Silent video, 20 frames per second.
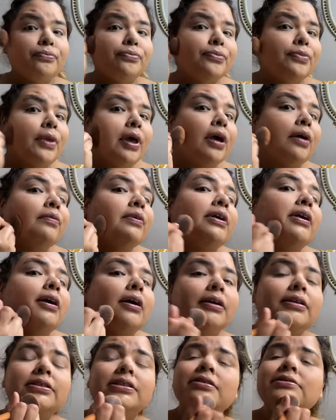and we
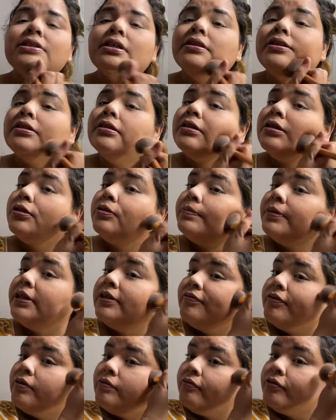got just a little bit of
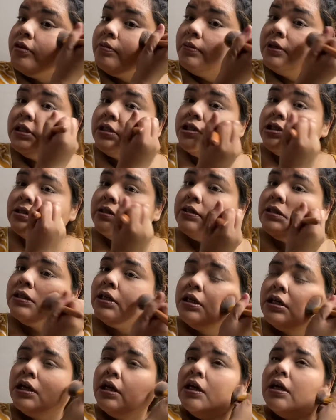information.
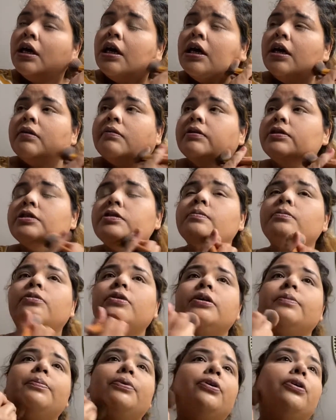It was more
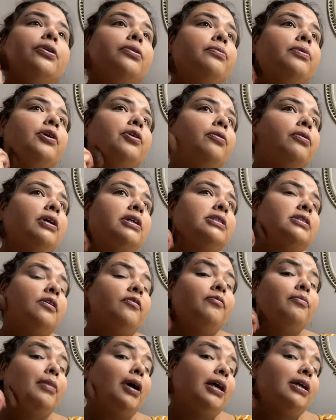per request of
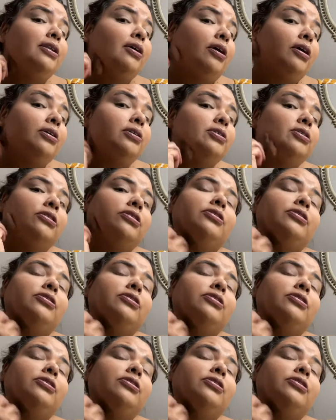my doctor.